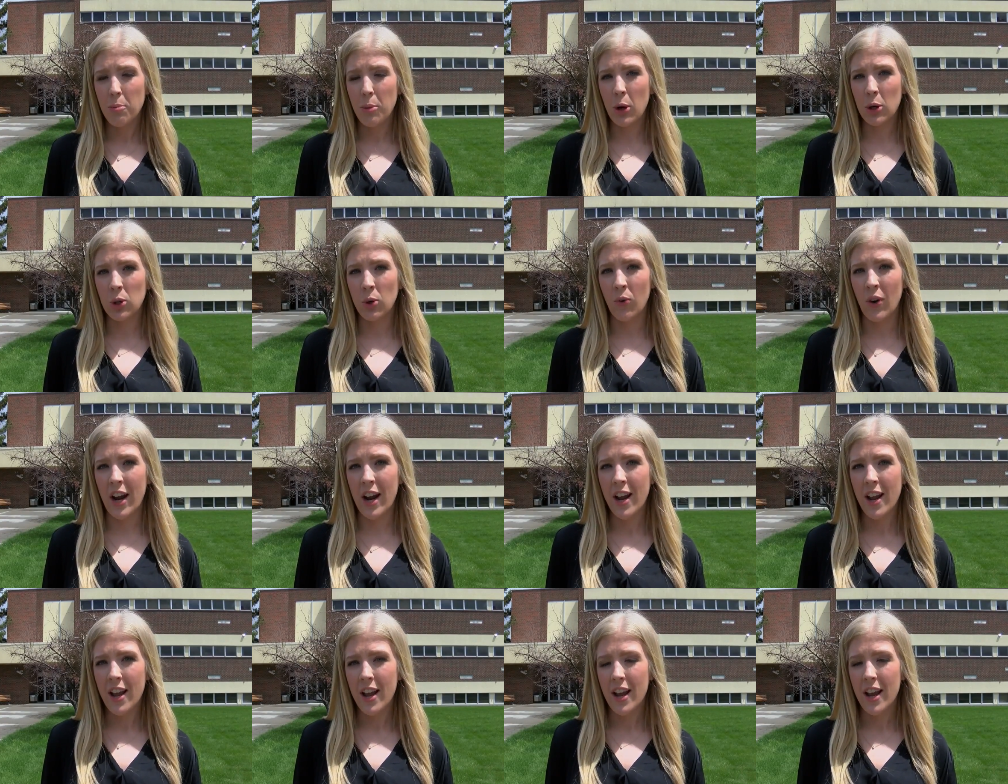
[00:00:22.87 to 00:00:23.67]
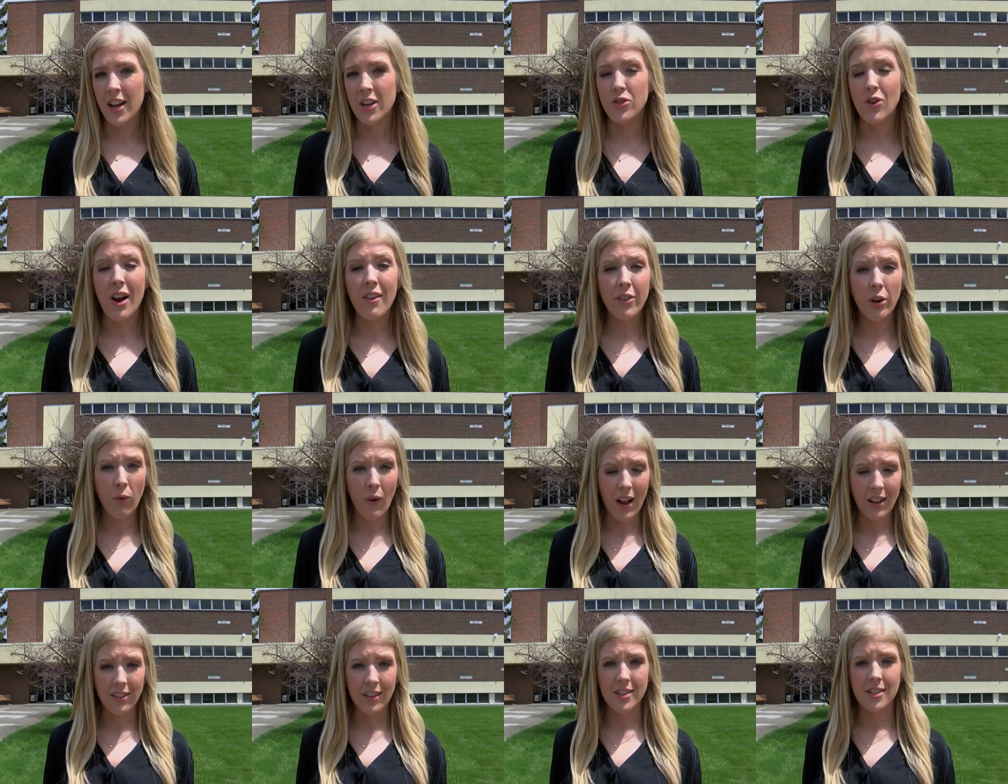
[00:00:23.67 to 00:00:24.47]
burglary, and
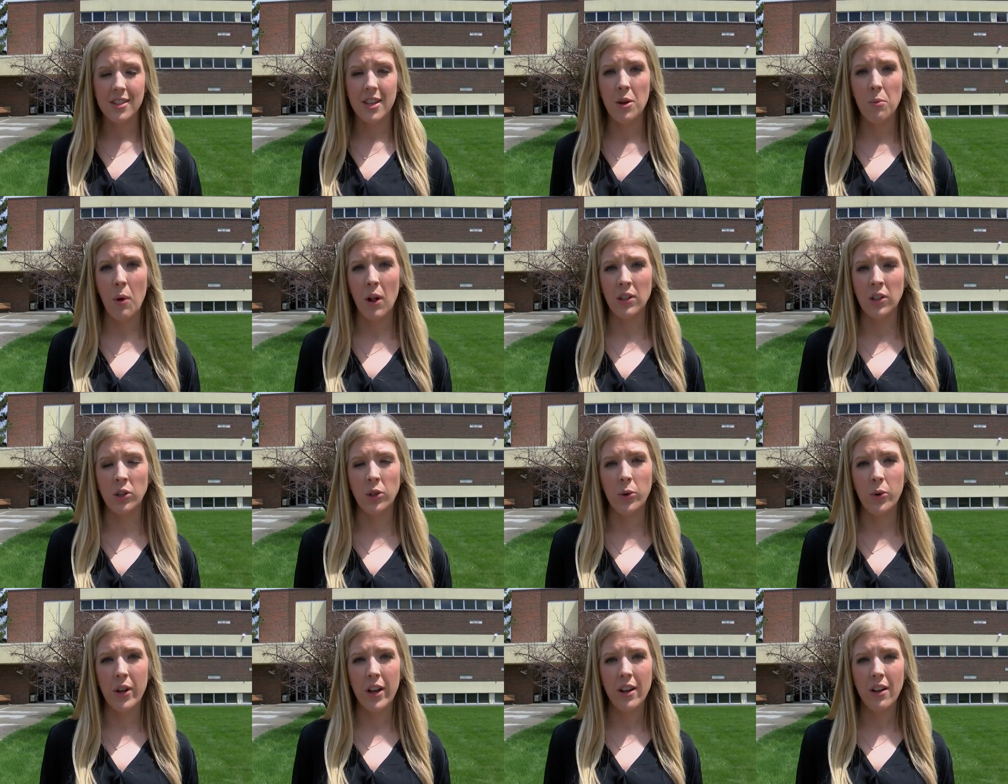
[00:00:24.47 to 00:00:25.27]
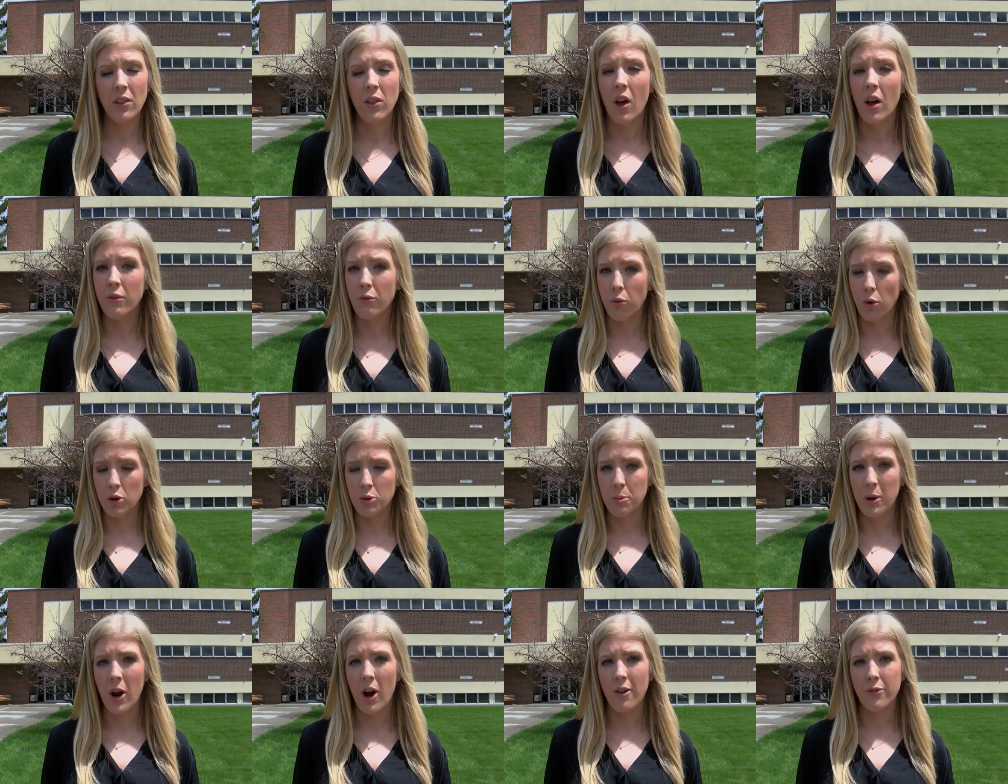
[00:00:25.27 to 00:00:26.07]
driving recklessly while eluding a law
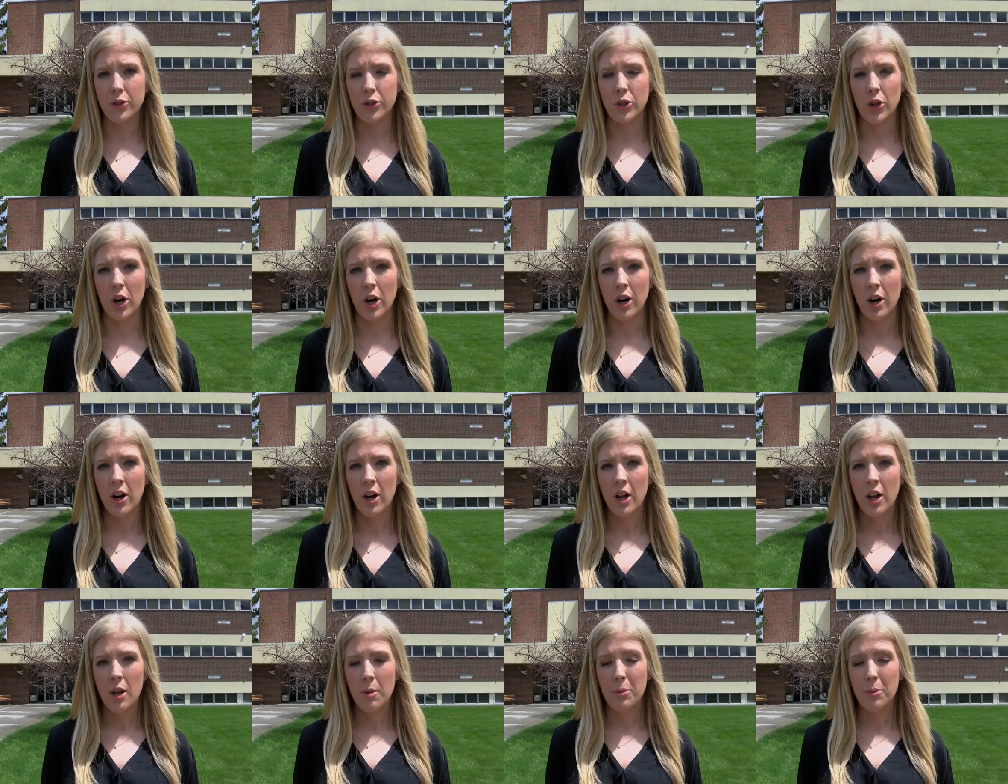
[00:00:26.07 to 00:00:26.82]
enforcement officer.